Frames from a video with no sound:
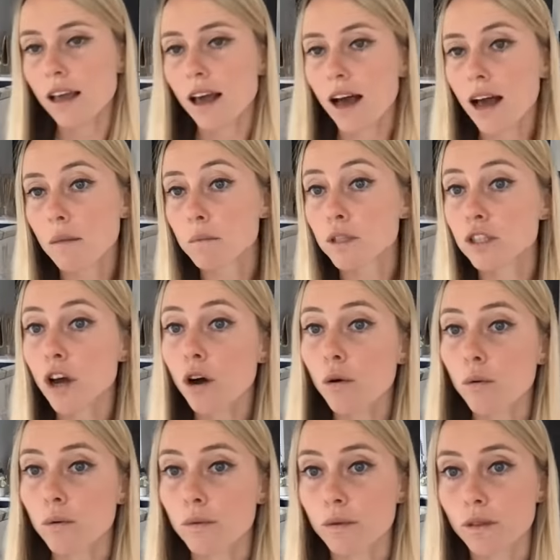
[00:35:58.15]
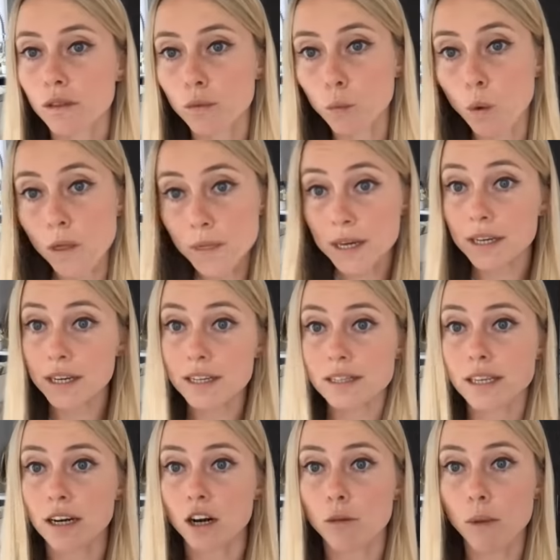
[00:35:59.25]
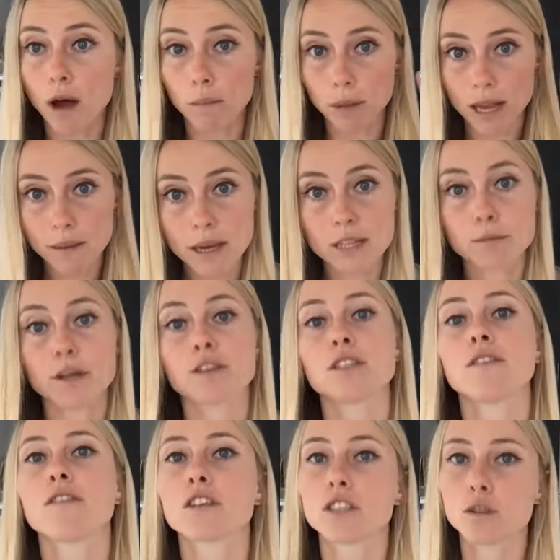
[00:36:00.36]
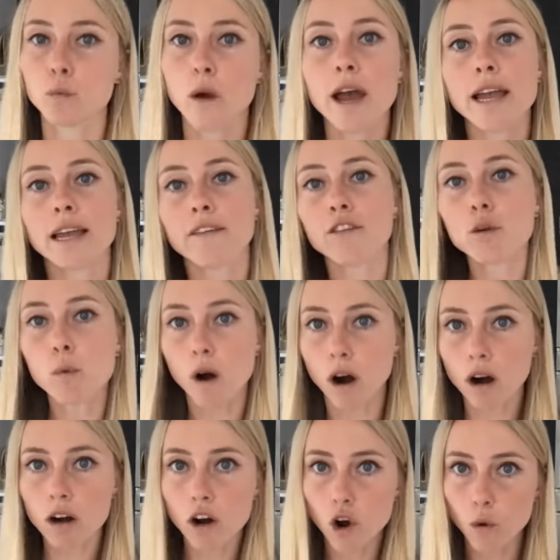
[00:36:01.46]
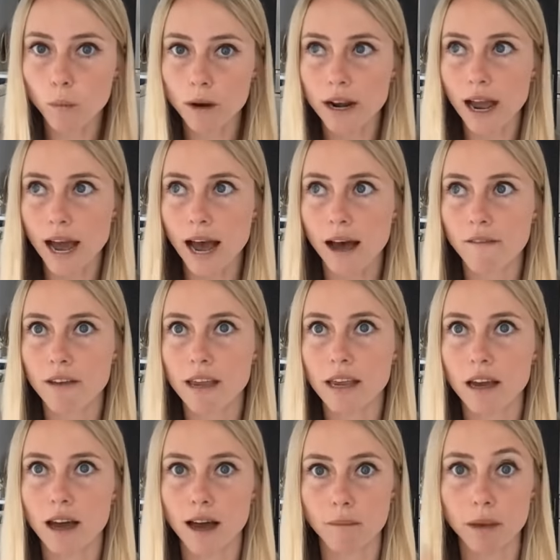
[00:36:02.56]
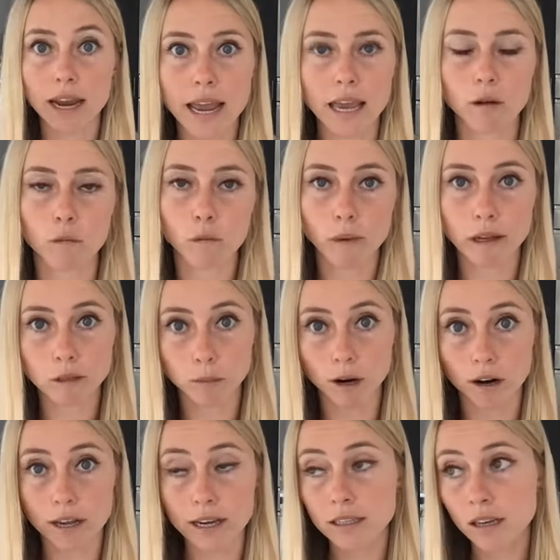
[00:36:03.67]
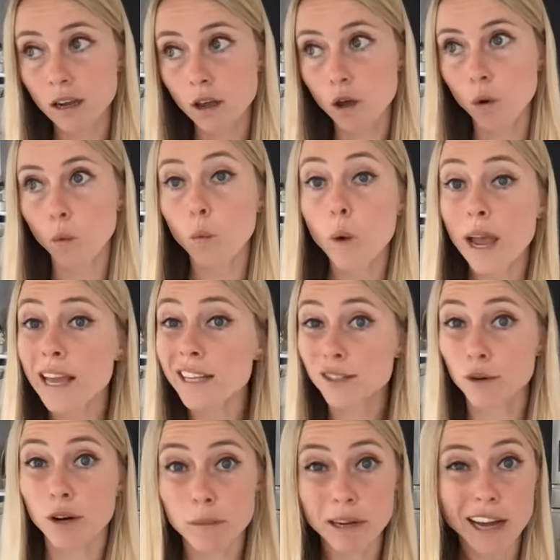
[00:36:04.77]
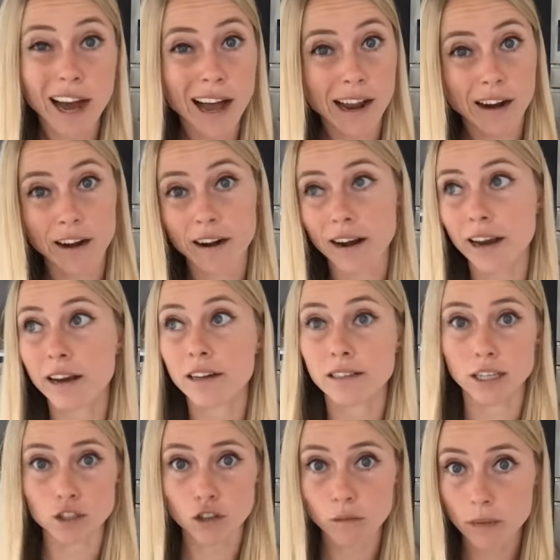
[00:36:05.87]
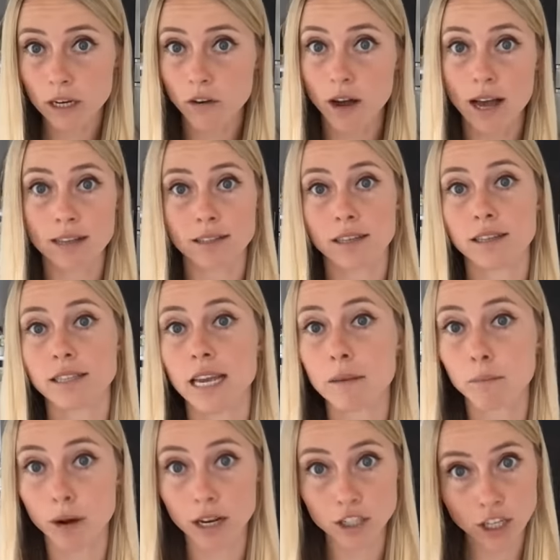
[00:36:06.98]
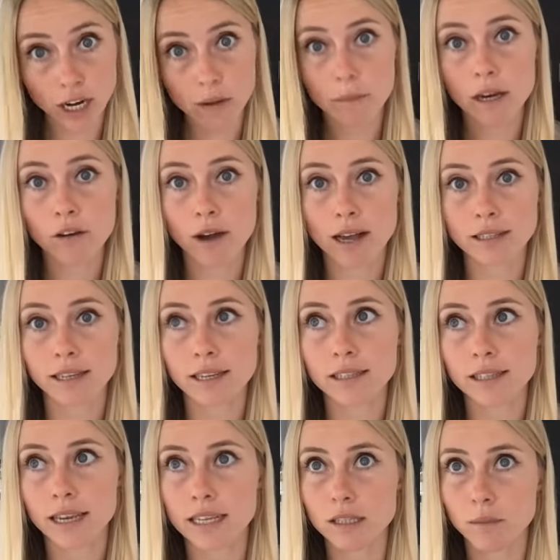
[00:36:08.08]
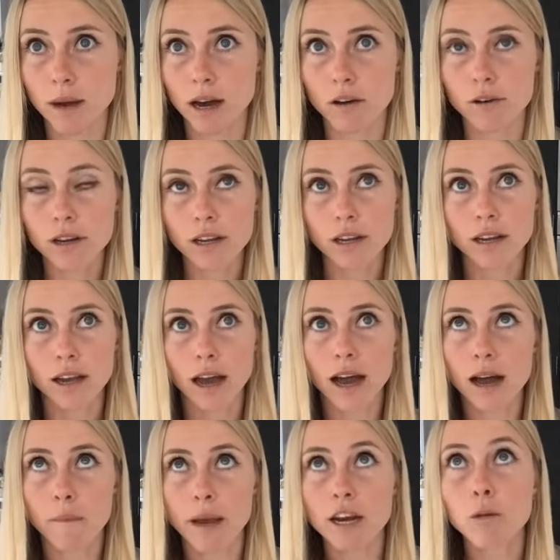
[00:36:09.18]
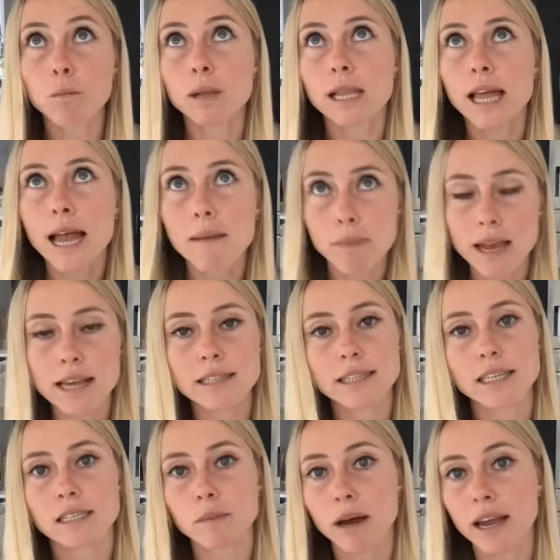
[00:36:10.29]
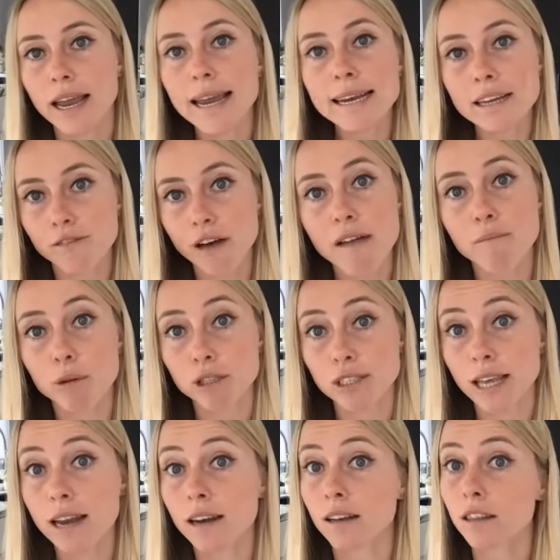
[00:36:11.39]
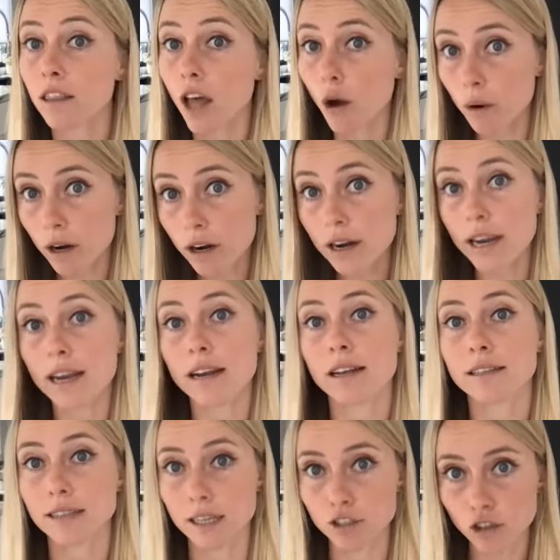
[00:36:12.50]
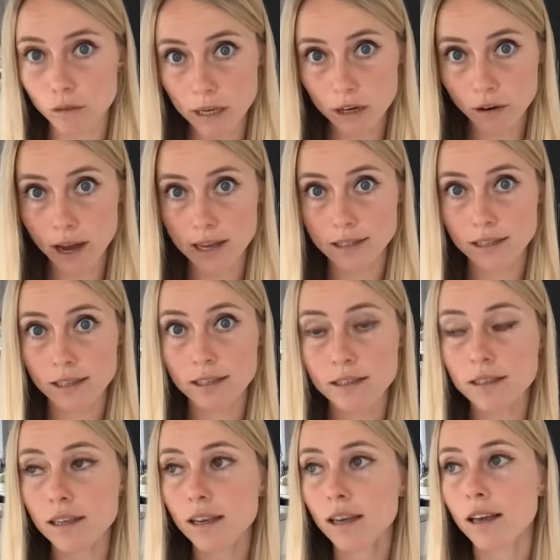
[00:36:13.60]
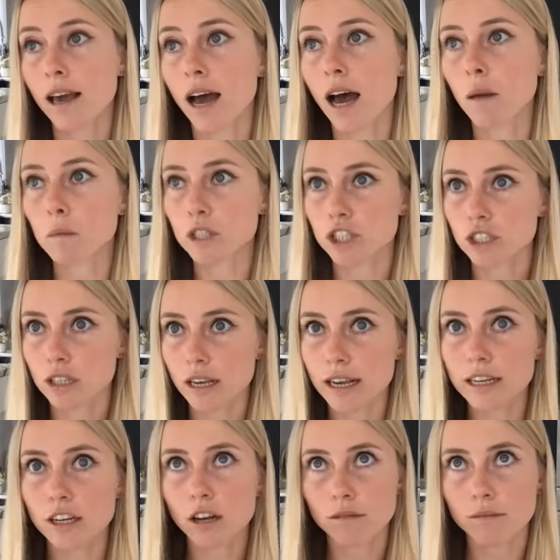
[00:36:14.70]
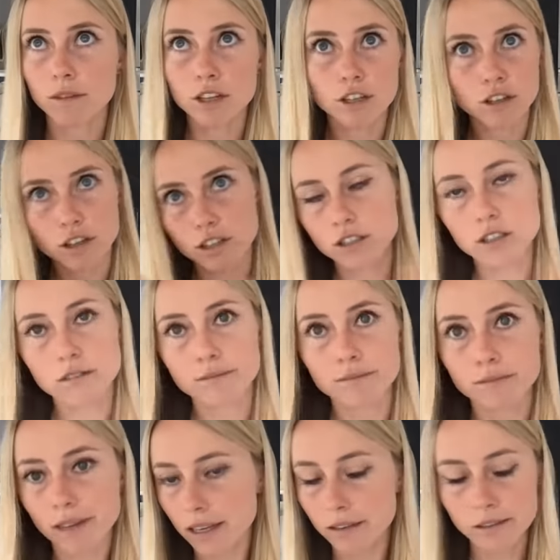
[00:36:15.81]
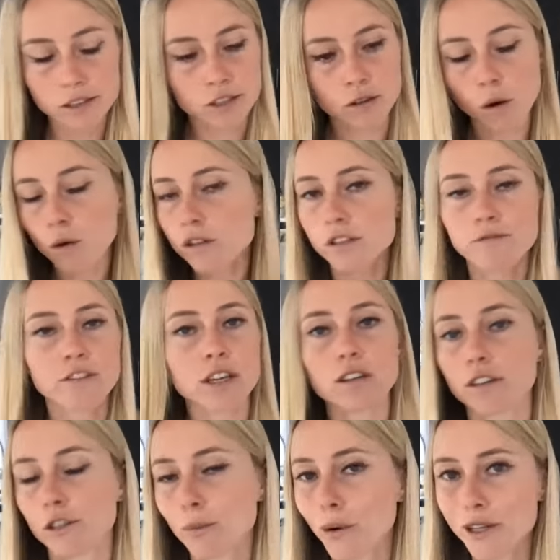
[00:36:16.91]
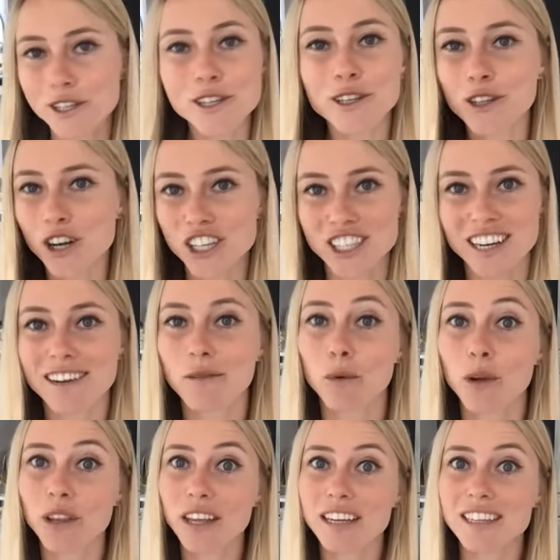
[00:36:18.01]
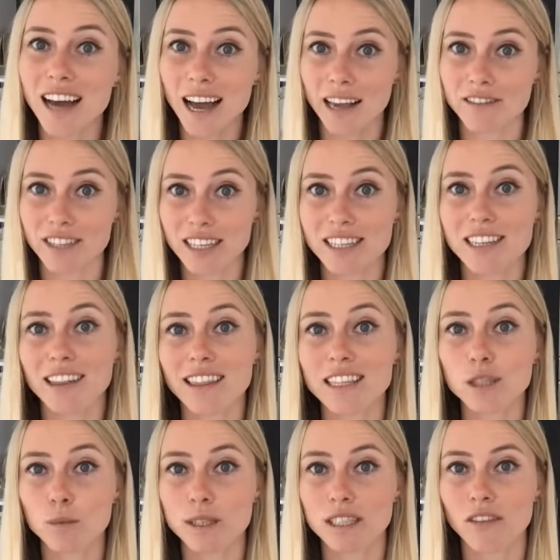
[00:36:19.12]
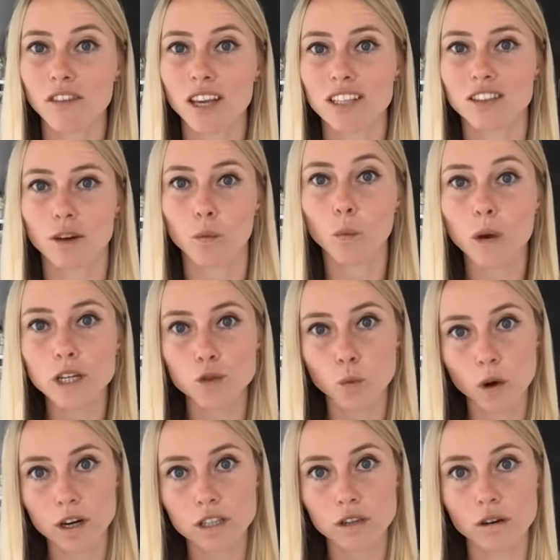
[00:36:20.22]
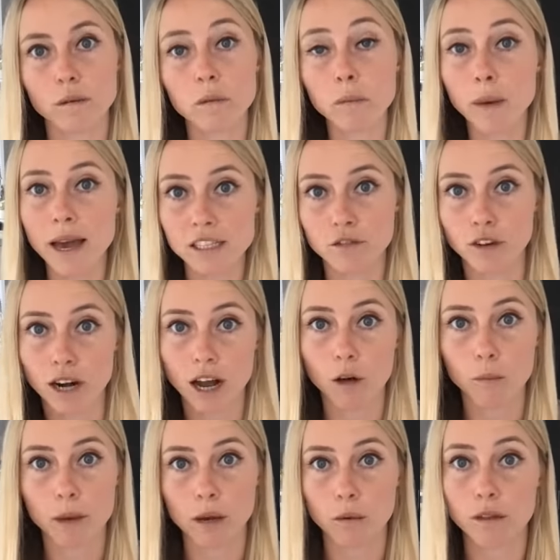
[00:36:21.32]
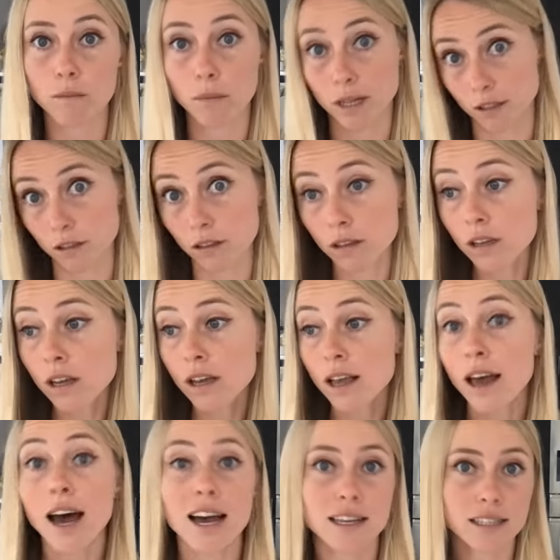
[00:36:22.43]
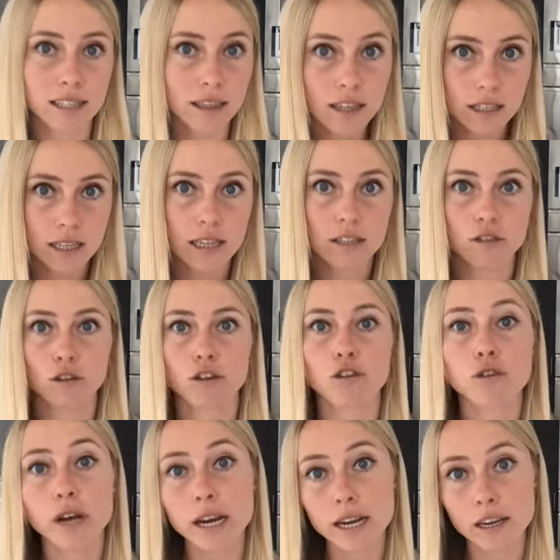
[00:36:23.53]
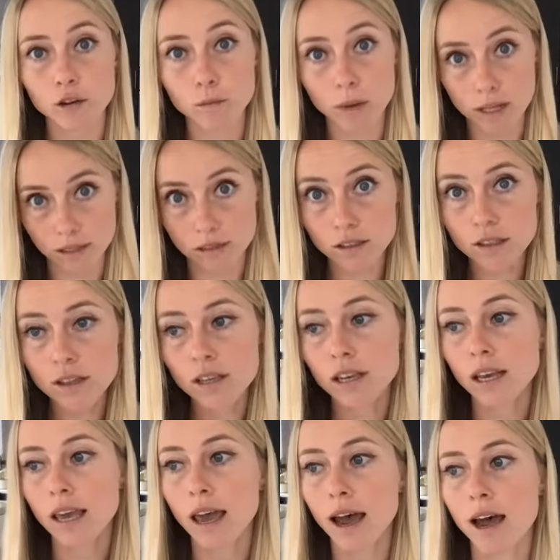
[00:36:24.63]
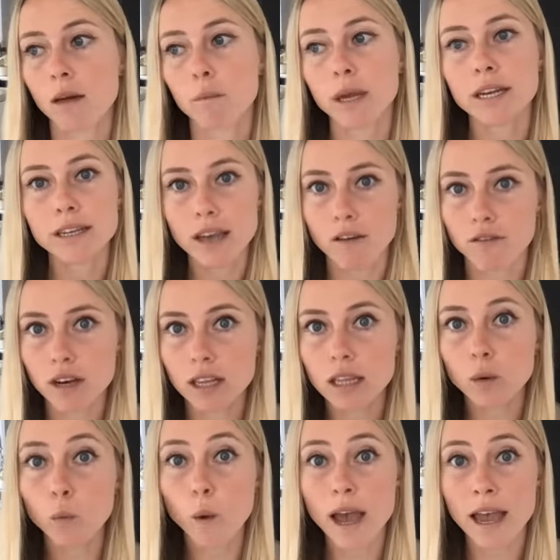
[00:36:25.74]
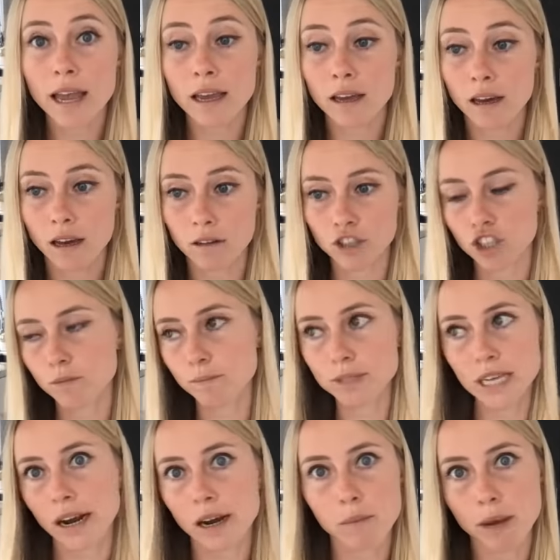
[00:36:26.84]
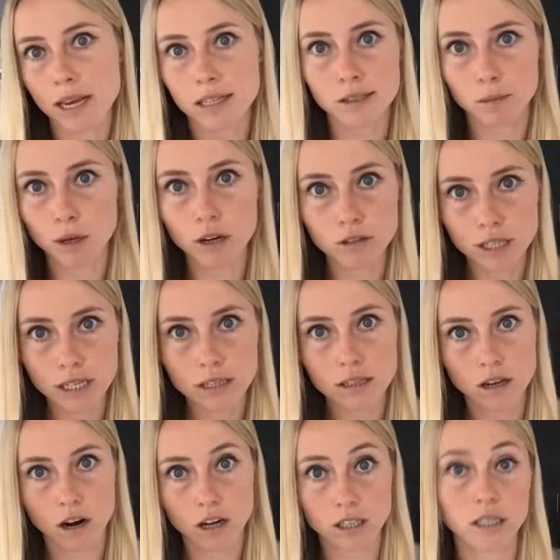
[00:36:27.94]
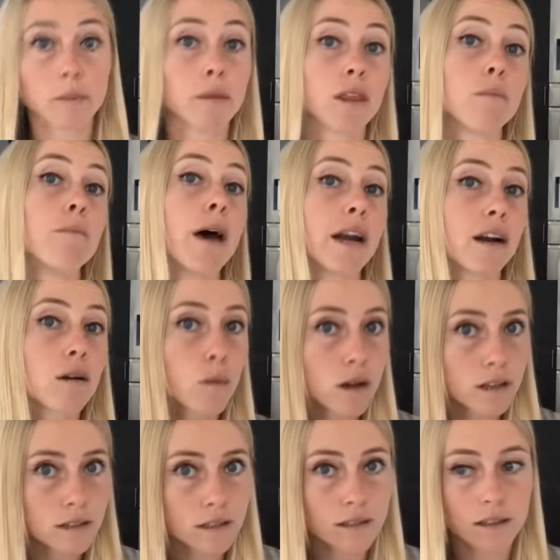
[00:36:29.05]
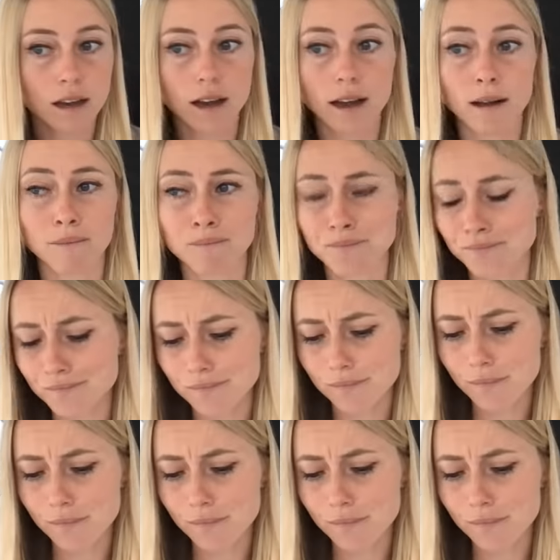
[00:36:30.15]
Um, so one thing to consider about plant-based protein versus whey, if you are open to having um, animal-based product, whey is going to be higher in essential amino acids and branching amino acids. It's about um, I know plant-based is about 85% lower in essential amino acids. Um, just it there's this whole field of sports nutrition really dives into the specifics on which one is going to be best for helping with muscle uh, synthesis or creating new muscle. Um, and definitely, whey, uh, just dairy based proteins are some of the better ones. Um,